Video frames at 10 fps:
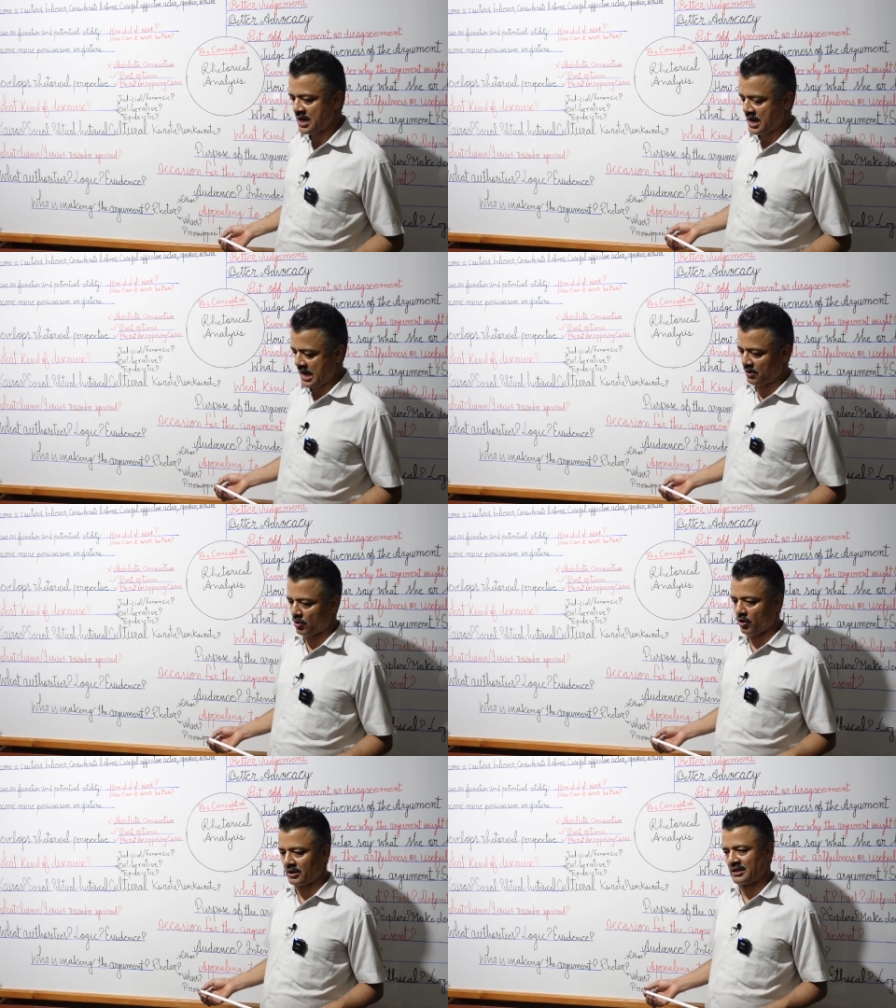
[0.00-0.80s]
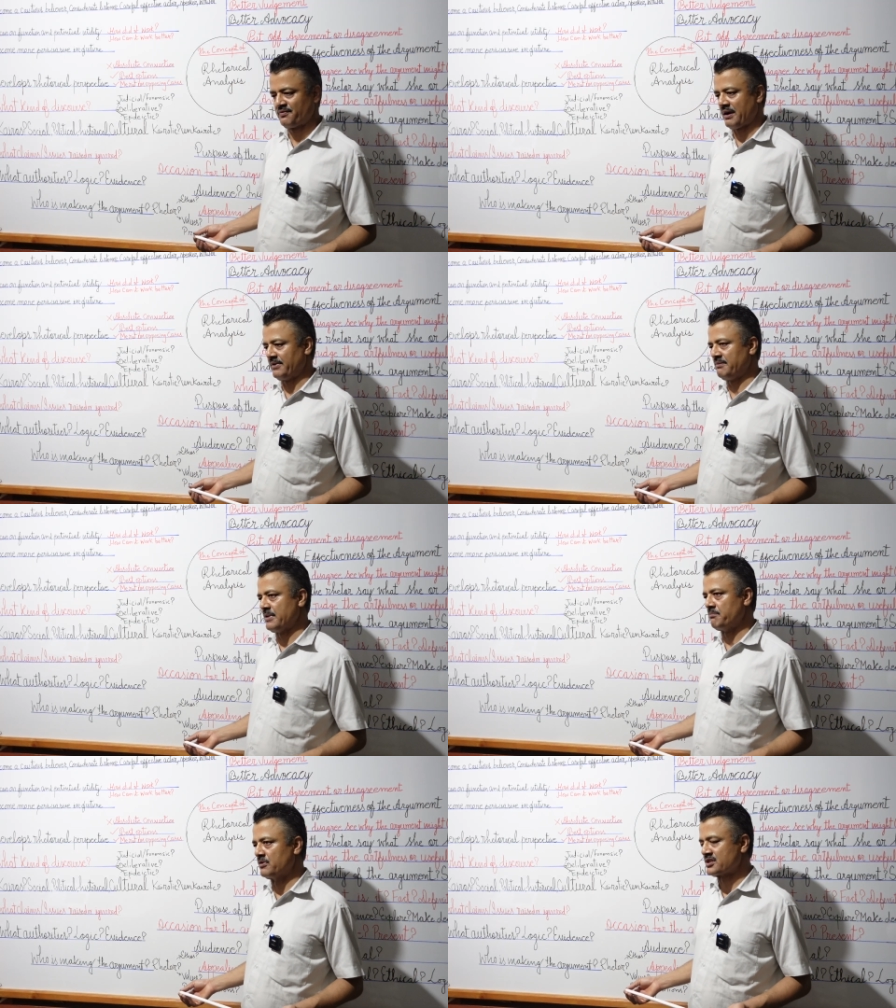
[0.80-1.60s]
how all the family
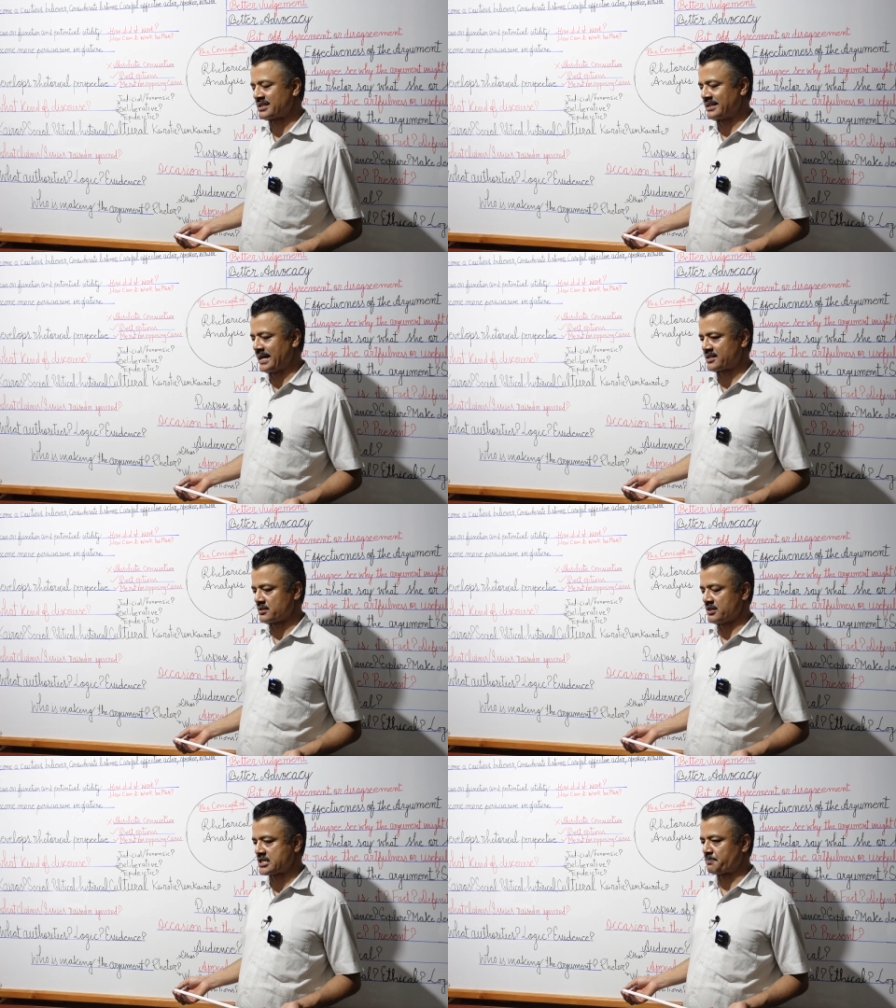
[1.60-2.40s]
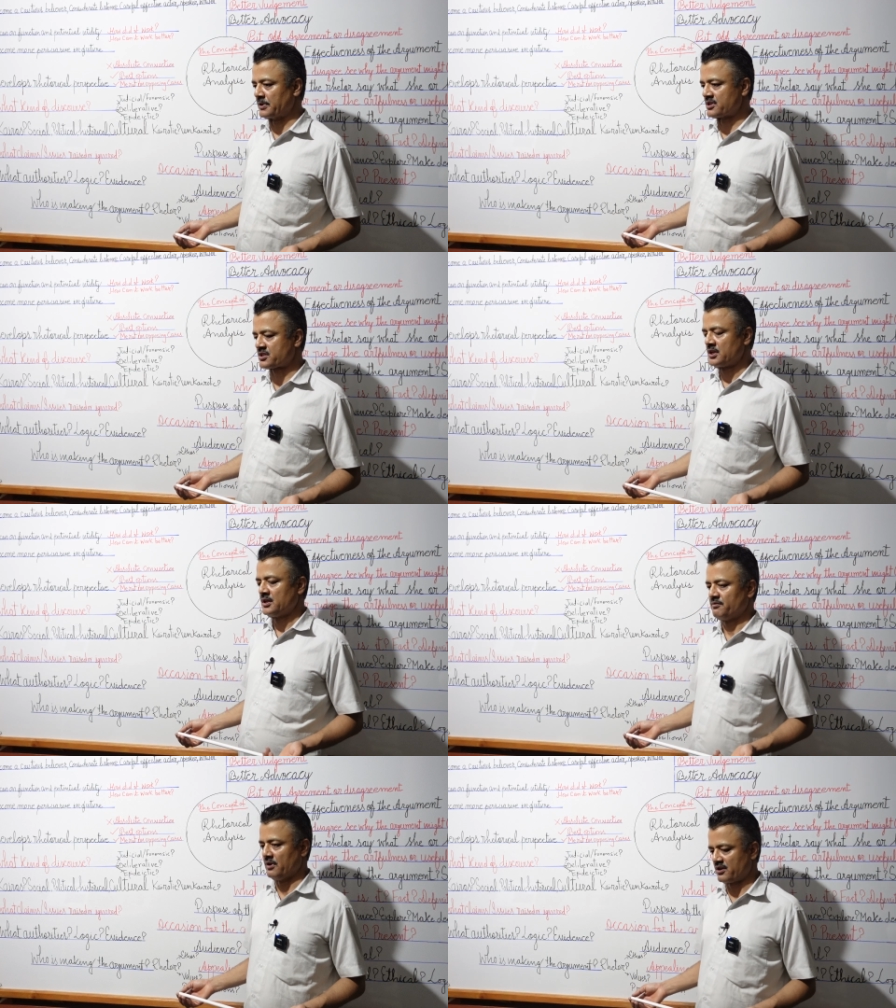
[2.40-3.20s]
members get dispersed
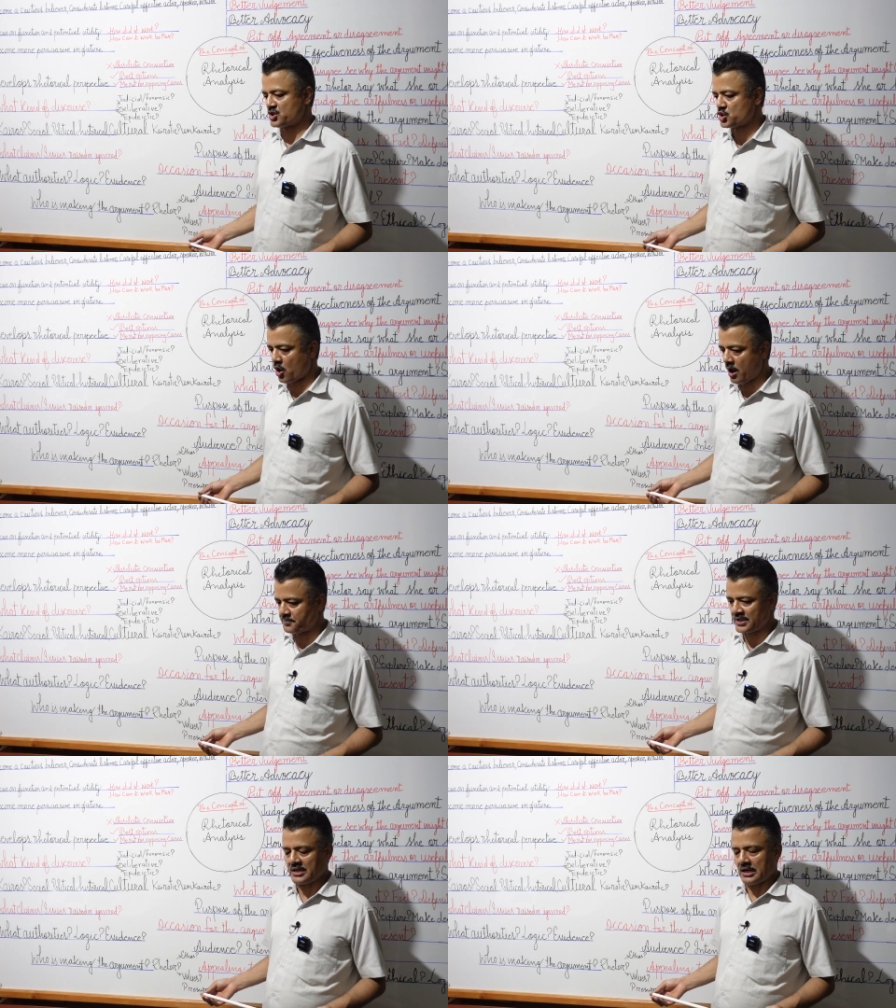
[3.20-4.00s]
for jobs